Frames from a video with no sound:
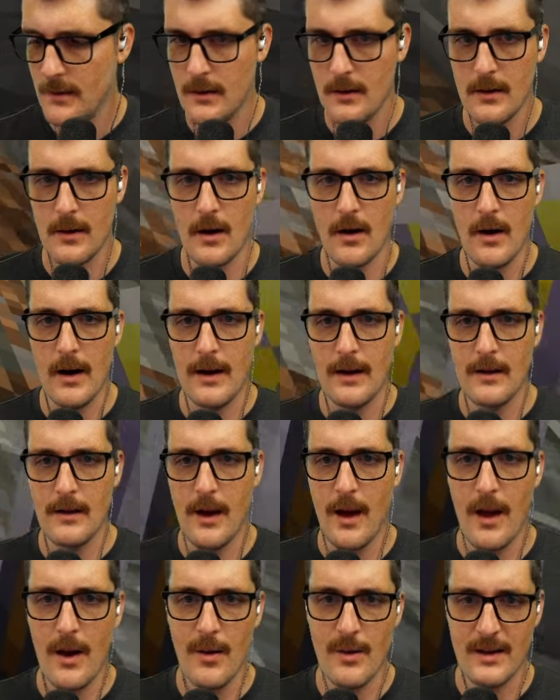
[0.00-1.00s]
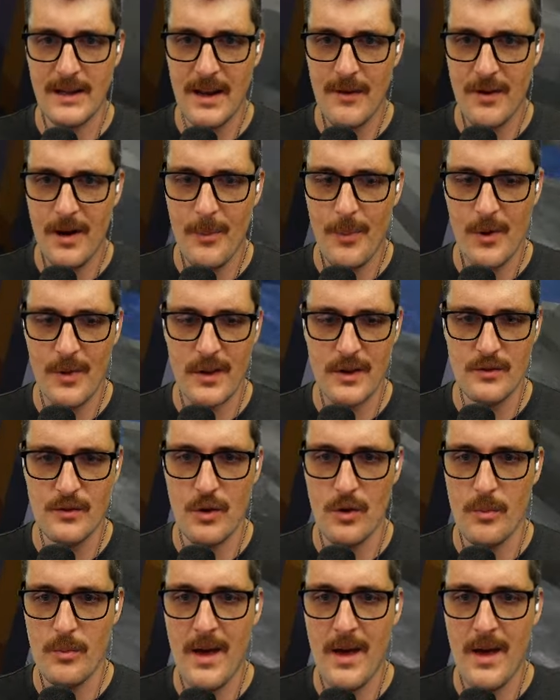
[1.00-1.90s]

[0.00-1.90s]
Alright, we've given up on this room.